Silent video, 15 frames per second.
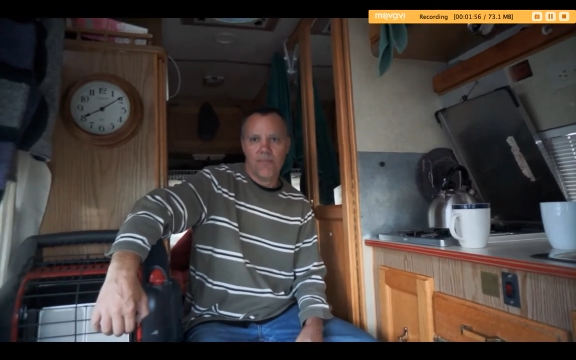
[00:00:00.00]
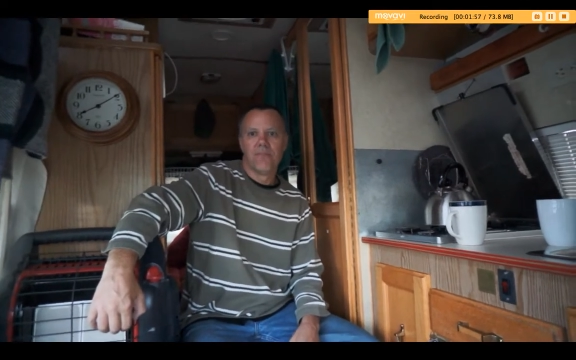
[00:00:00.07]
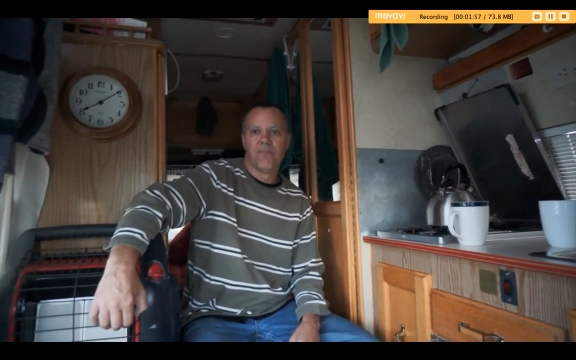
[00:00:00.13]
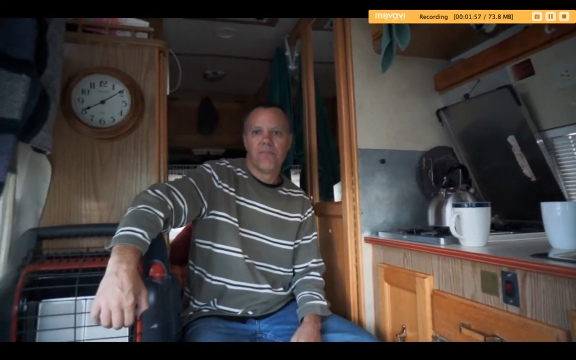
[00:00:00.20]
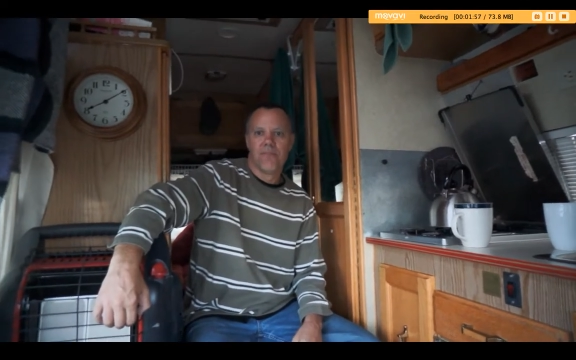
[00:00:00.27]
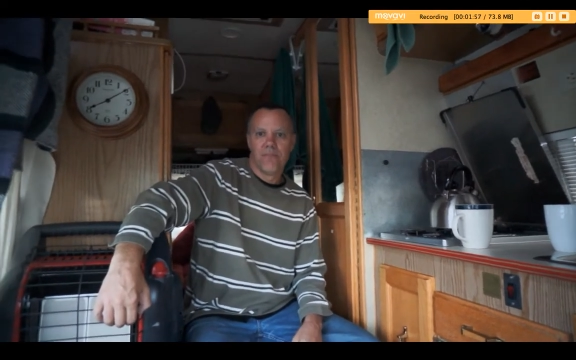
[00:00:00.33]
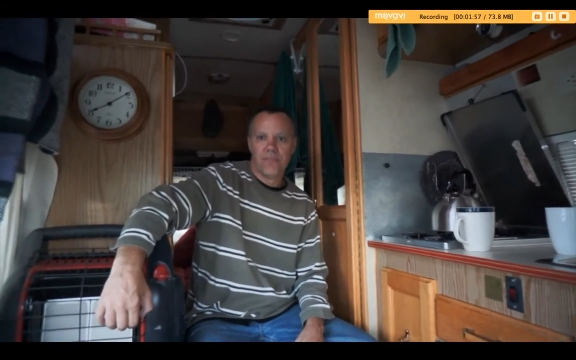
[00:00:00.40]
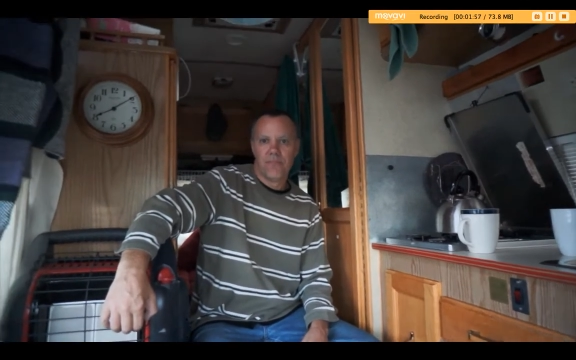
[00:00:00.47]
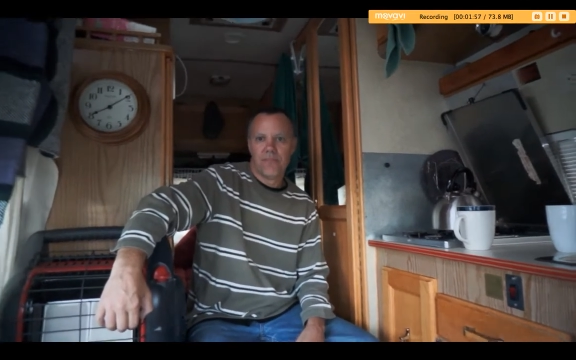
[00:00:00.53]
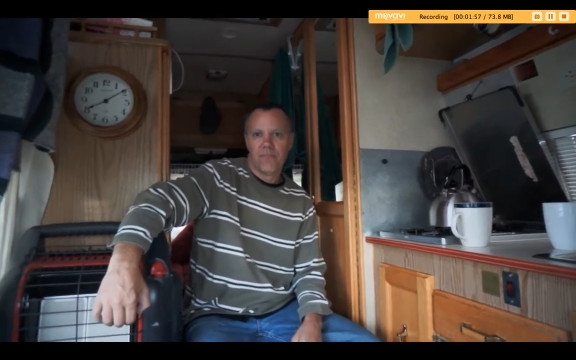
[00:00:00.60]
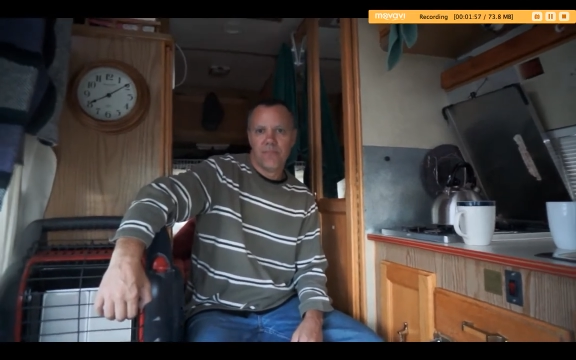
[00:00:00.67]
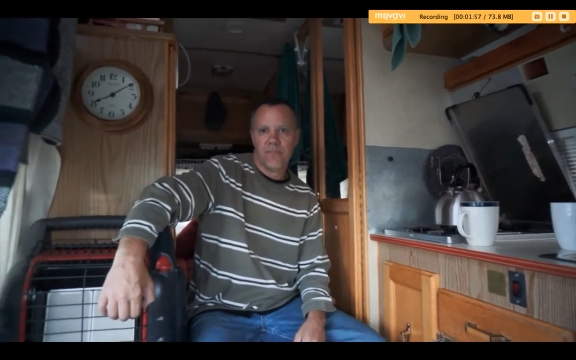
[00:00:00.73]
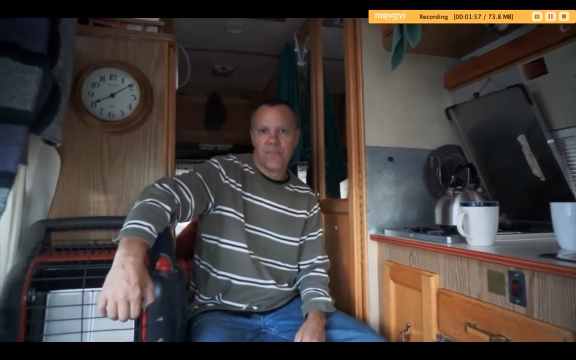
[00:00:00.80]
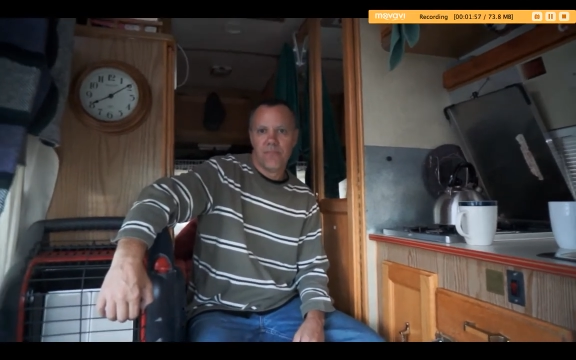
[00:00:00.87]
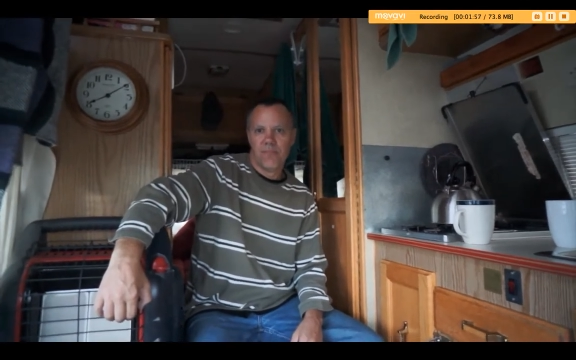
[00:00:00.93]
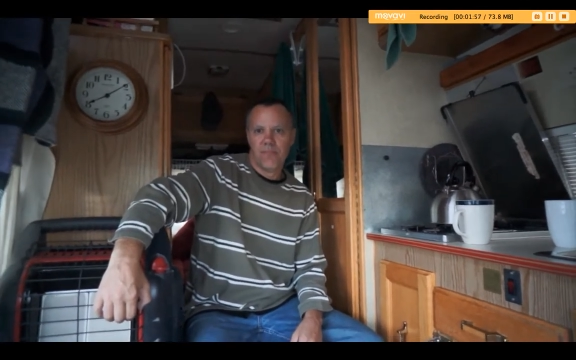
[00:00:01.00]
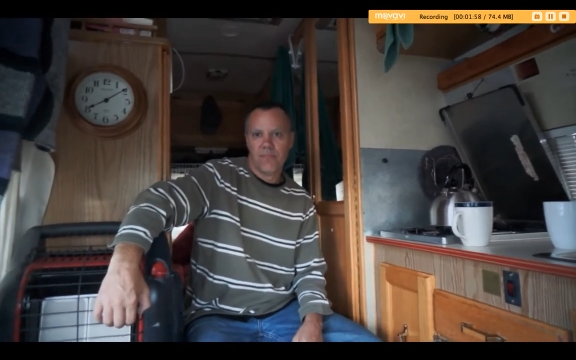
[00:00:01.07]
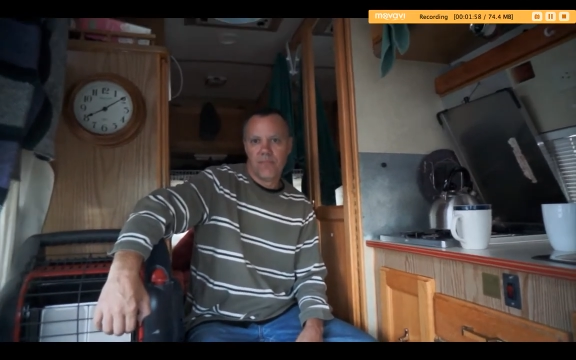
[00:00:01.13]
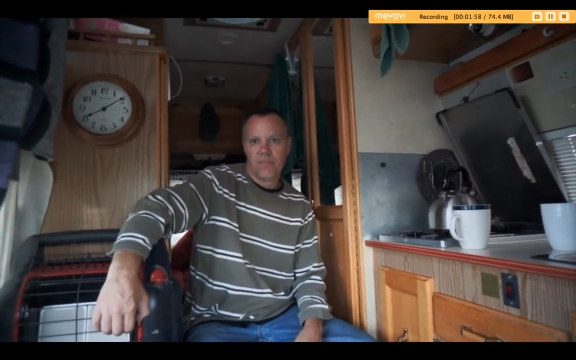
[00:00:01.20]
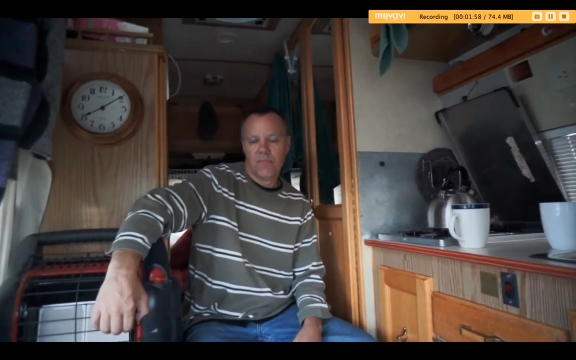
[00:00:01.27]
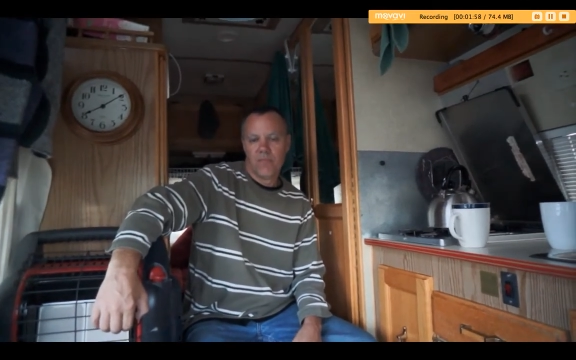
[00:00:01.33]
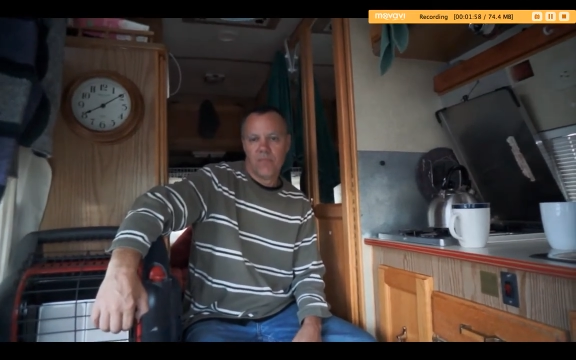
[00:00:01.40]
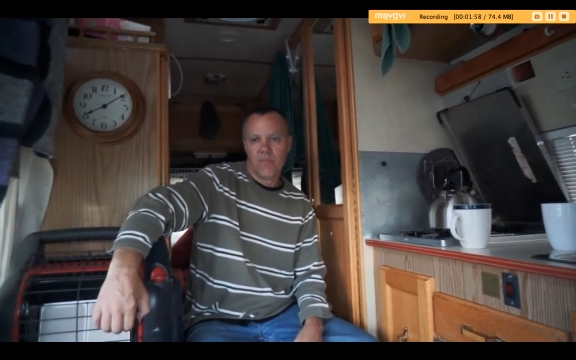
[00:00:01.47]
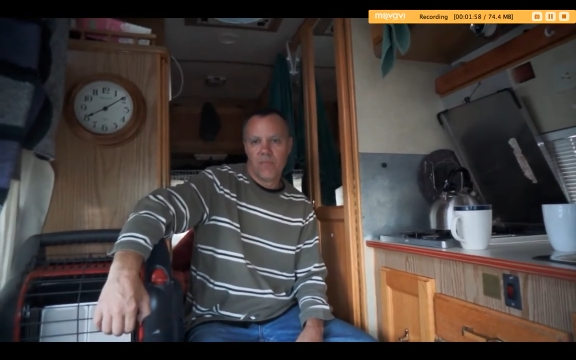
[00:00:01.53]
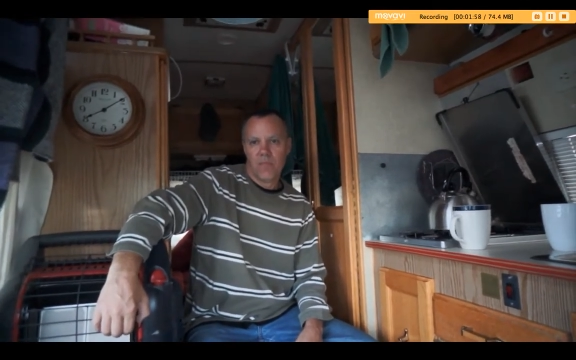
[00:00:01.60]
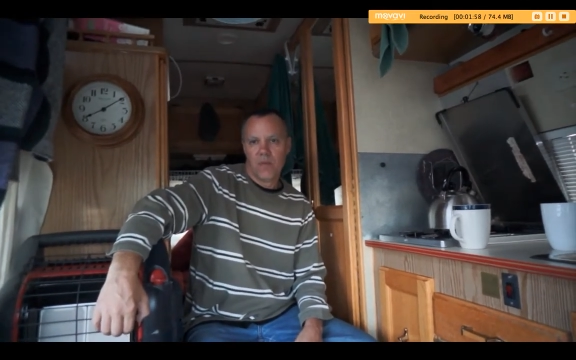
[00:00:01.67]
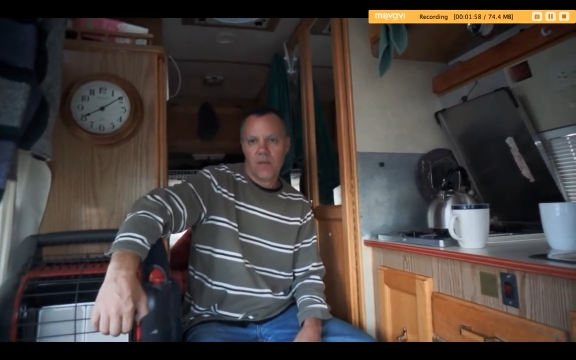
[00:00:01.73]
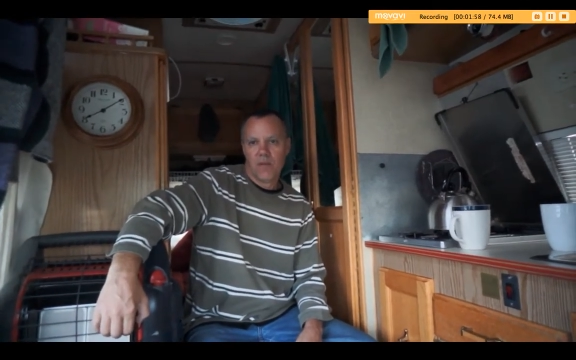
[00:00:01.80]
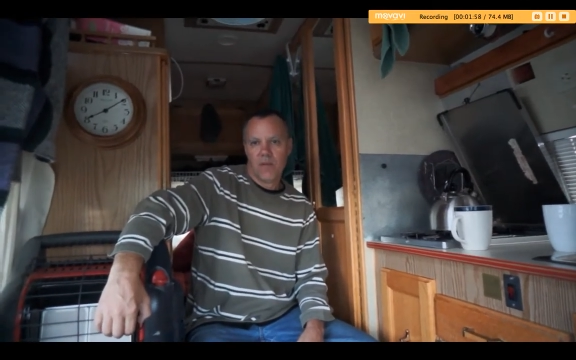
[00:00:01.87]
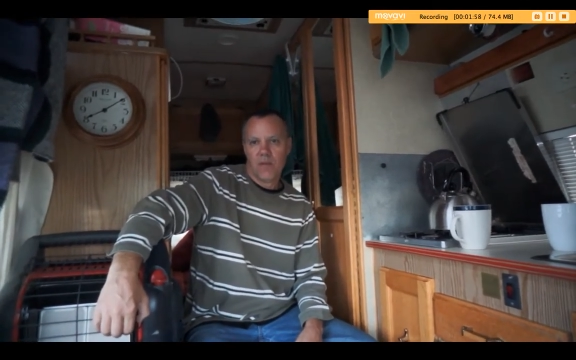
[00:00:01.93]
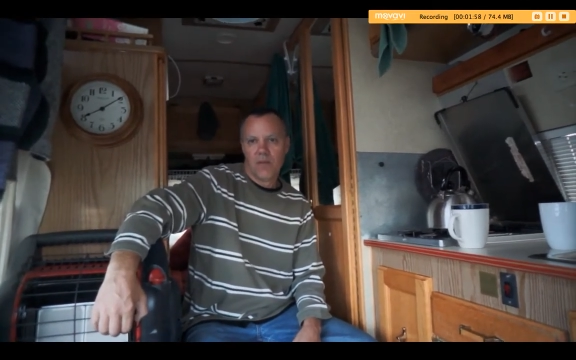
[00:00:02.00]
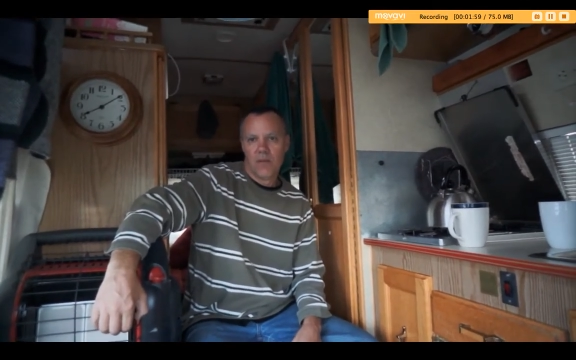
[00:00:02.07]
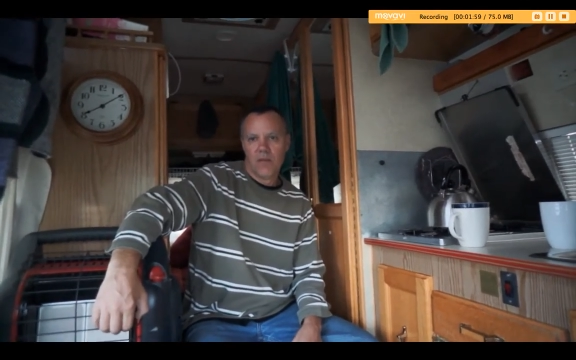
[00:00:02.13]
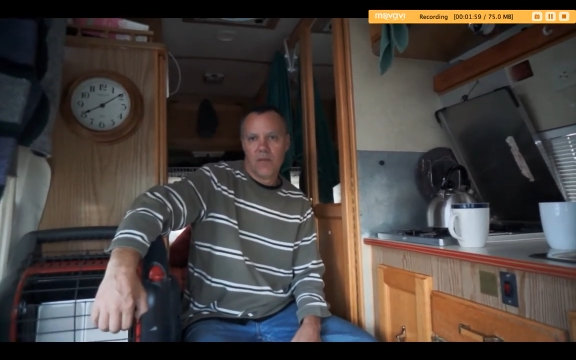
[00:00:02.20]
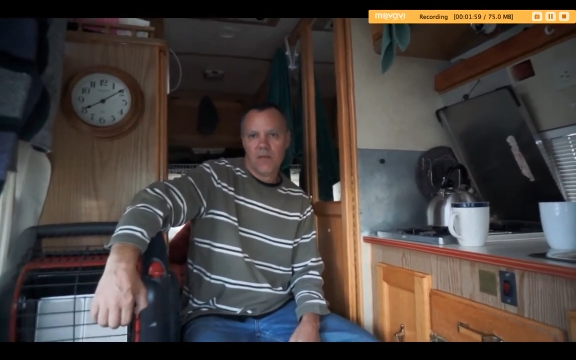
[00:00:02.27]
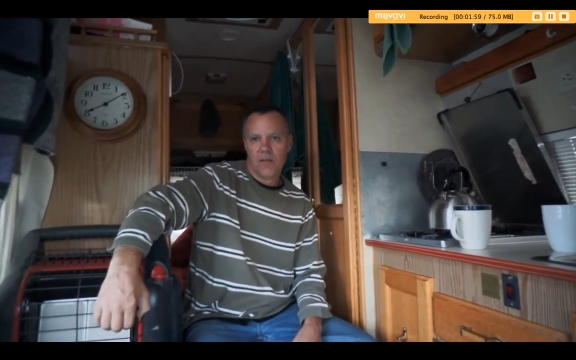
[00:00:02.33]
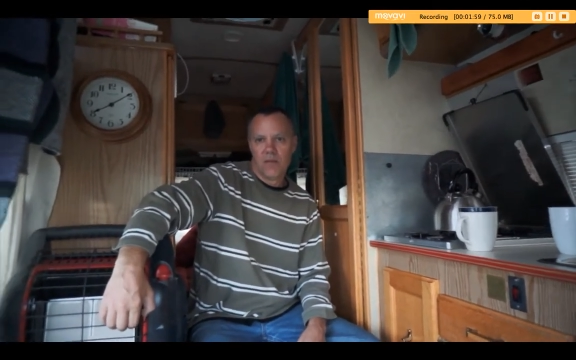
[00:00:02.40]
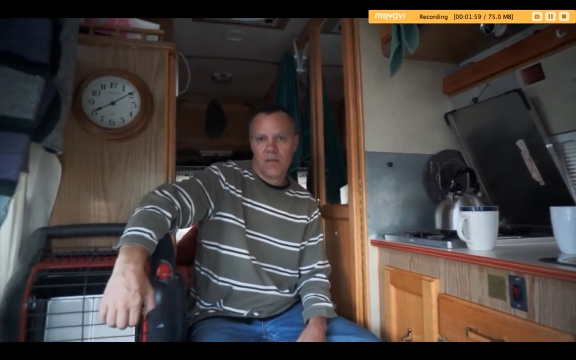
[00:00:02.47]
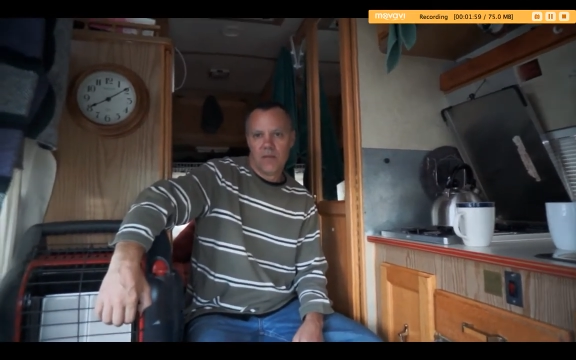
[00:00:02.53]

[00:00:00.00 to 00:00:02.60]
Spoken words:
And same here. This is just going bananas.